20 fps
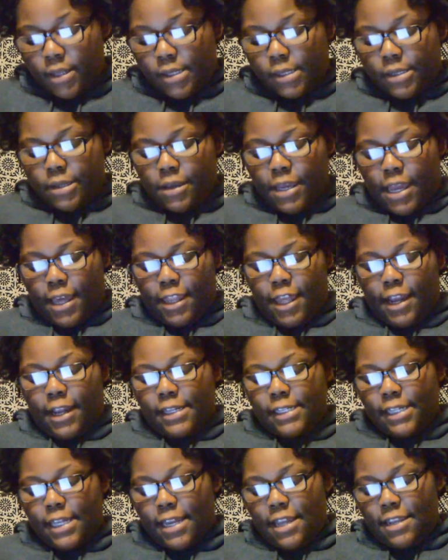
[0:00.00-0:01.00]
So yeah, like
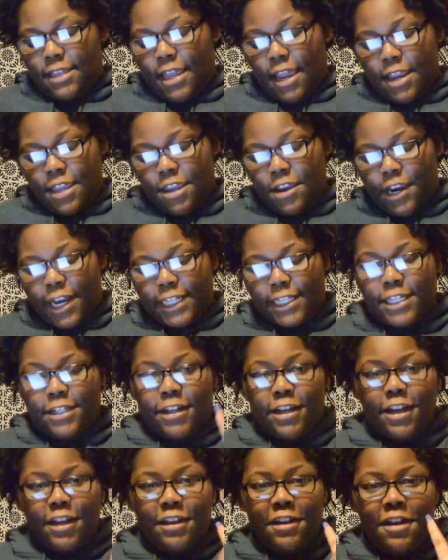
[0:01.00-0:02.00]
I said, that year I
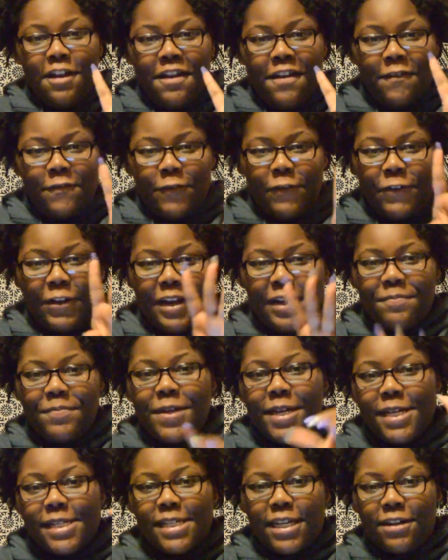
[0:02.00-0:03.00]
took 4
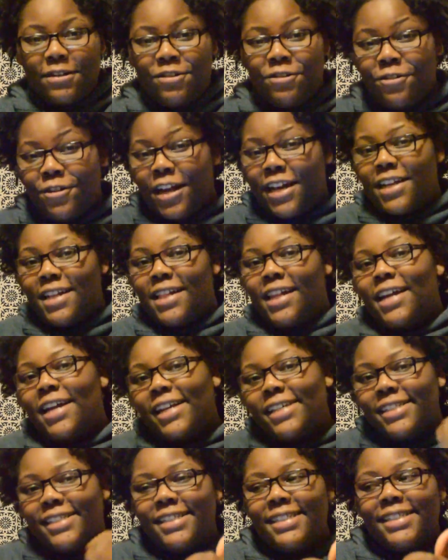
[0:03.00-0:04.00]
APs in a dual credit
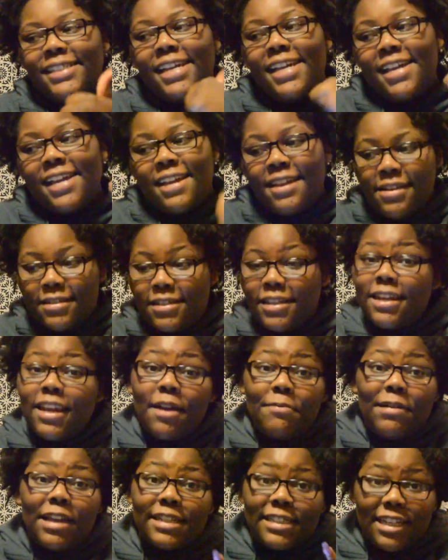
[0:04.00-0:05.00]
class. Did
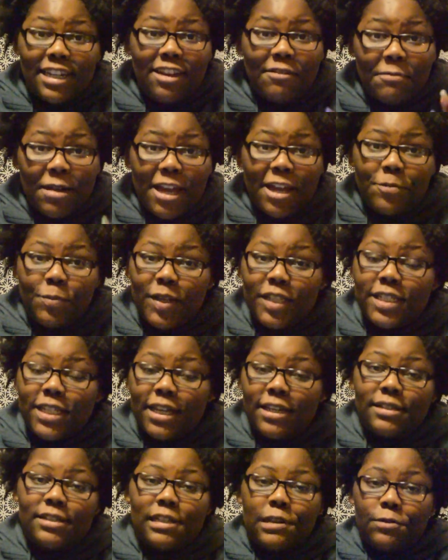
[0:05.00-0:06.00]
not pass any of my AP
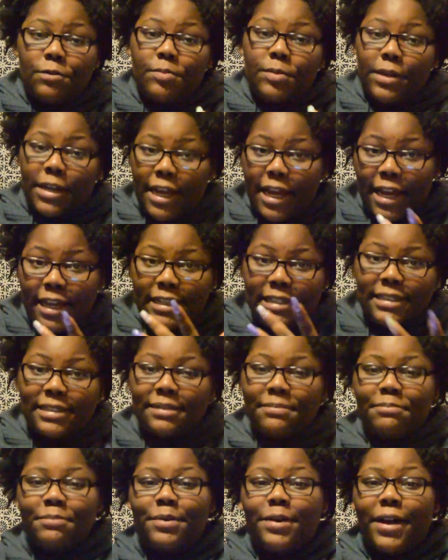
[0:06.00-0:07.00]
tests. That would have been
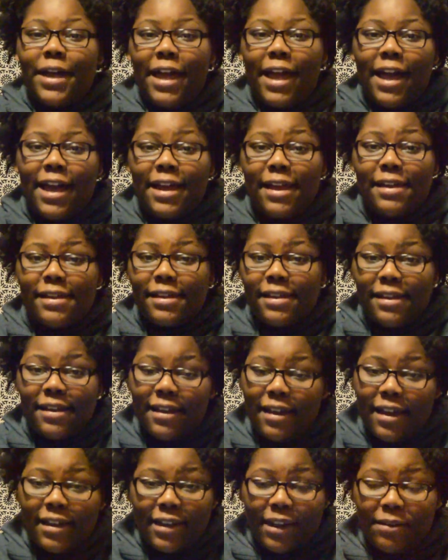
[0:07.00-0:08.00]
nice, but I
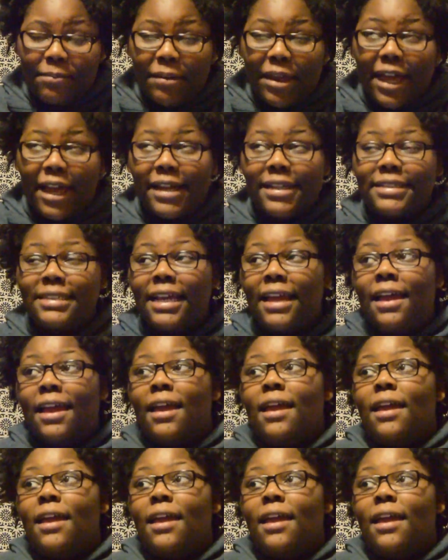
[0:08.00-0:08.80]
didn't pass.